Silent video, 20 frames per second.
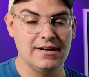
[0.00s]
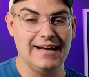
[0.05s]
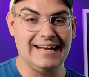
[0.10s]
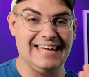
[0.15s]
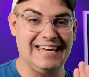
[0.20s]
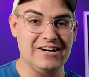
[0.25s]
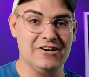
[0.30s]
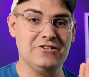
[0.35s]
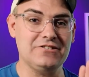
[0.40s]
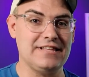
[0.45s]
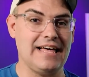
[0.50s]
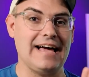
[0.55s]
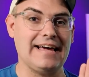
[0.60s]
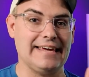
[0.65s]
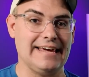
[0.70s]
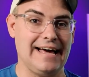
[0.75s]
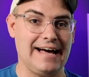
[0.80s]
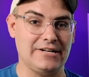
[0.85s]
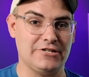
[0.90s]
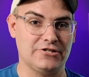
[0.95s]
And here's
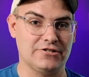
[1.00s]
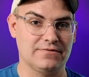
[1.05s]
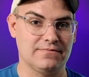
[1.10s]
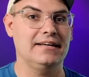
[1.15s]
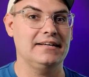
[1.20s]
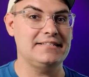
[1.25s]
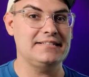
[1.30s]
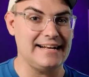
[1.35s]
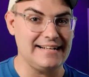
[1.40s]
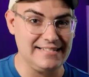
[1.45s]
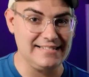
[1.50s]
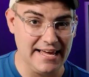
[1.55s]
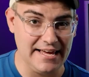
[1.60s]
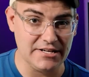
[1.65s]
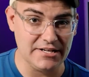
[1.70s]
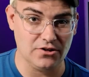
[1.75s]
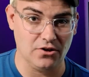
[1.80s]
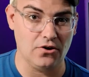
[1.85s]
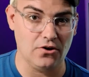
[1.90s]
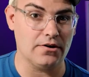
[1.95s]
that catch, is that it
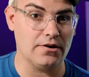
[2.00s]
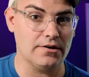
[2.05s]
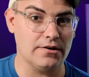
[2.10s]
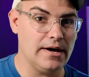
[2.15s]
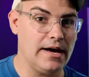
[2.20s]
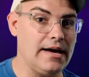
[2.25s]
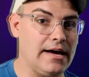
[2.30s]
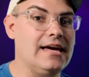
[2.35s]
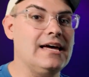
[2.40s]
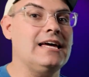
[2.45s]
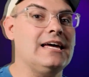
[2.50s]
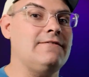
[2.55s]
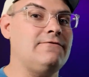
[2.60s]
takes longer, okay?